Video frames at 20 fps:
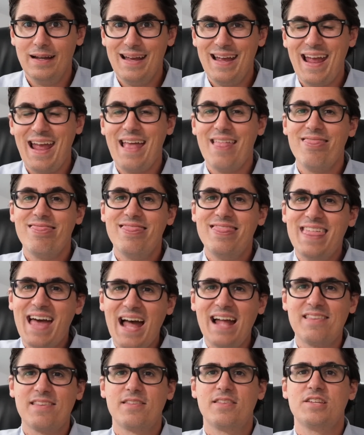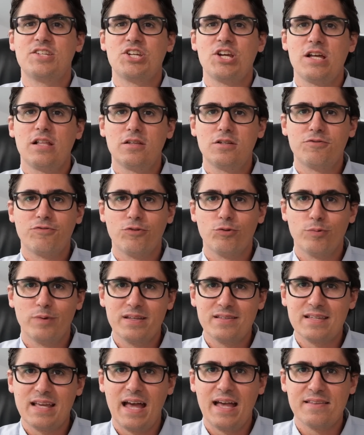And that's the challenge for
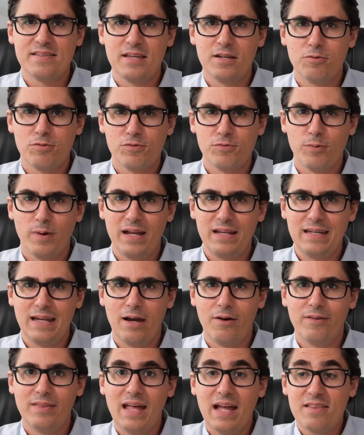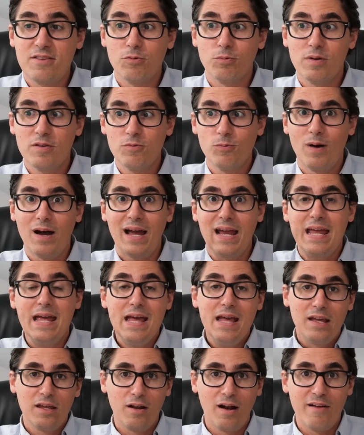risk assets right now. And that's the reason why,
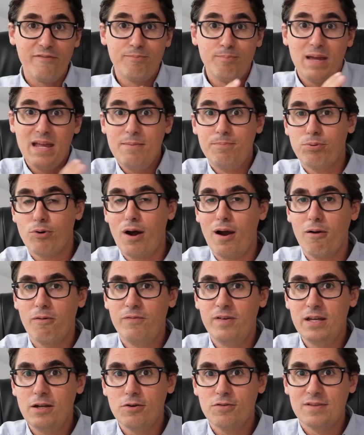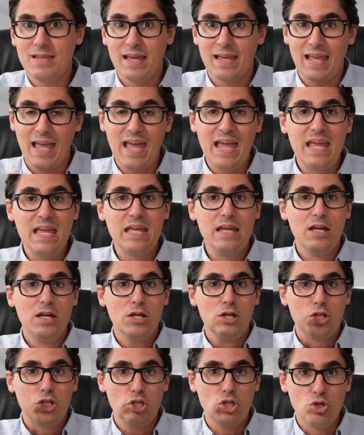I've made prior videos saying, hey,
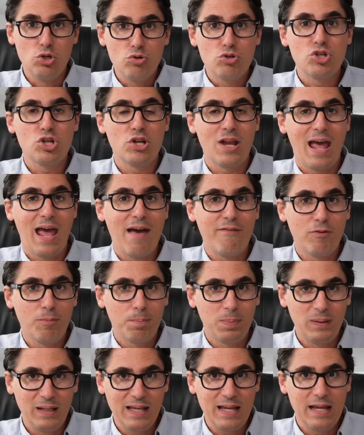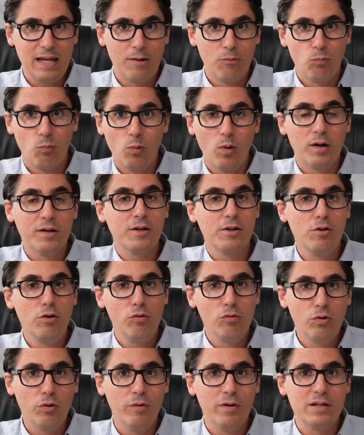you should have a plan. What are
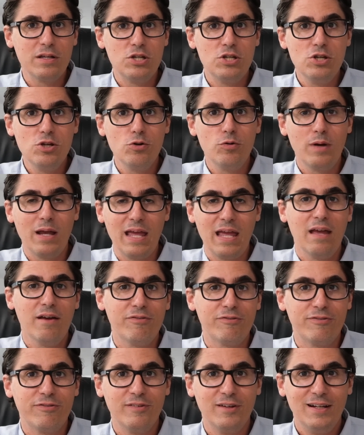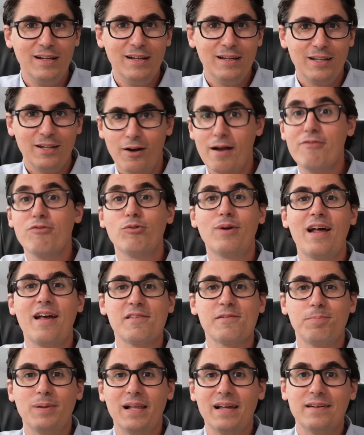you going to do if, everyone has
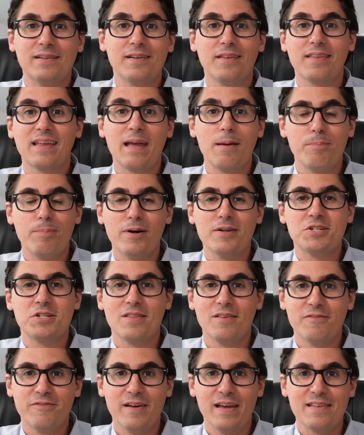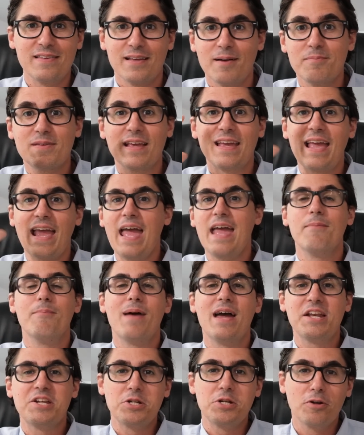a plan until they get punched in the face. I'm saying, hey,
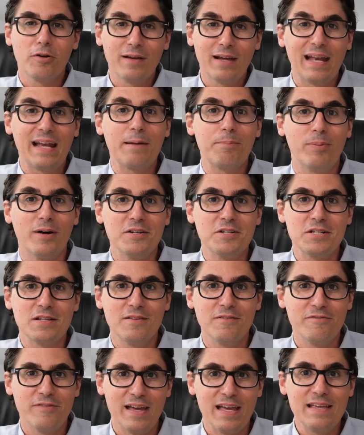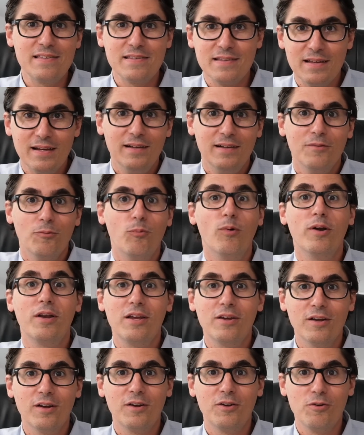imagine you're getting punched in the face. What are
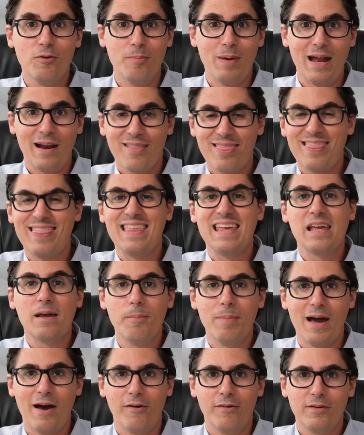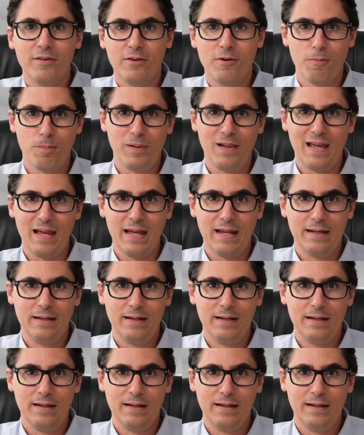you going to do about it? Think about your plan.